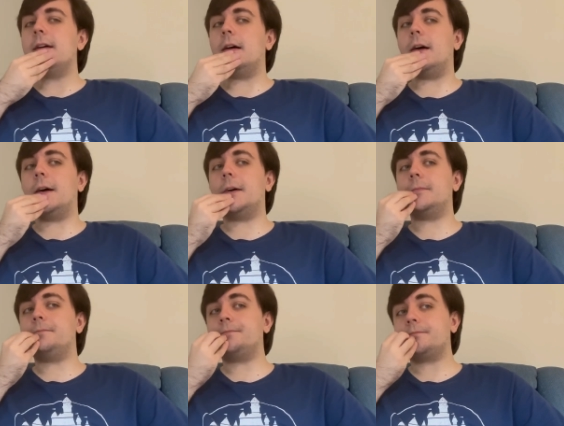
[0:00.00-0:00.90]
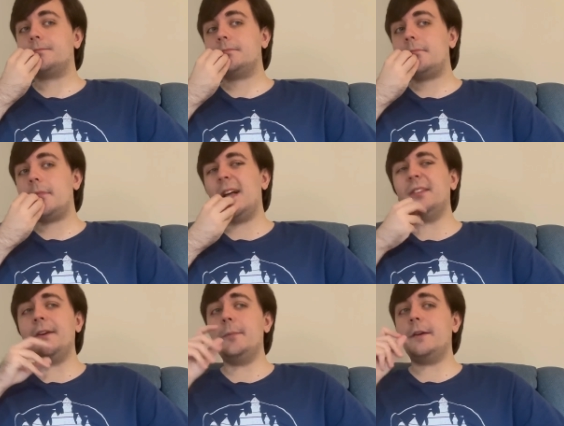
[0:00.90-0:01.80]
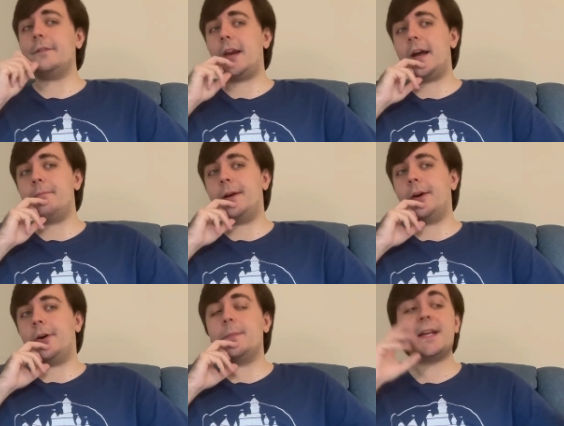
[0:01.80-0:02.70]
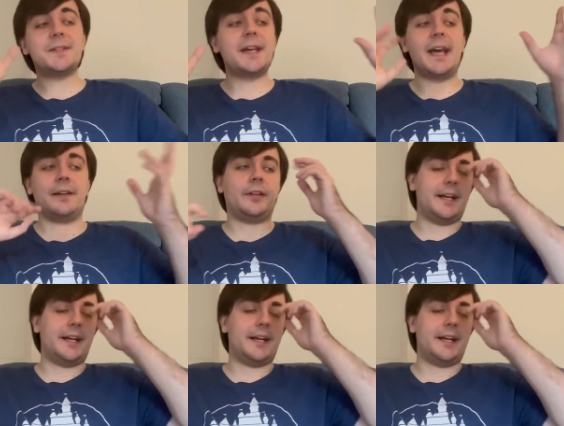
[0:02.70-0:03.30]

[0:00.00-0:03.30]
Um, a little bit of nightmare because again,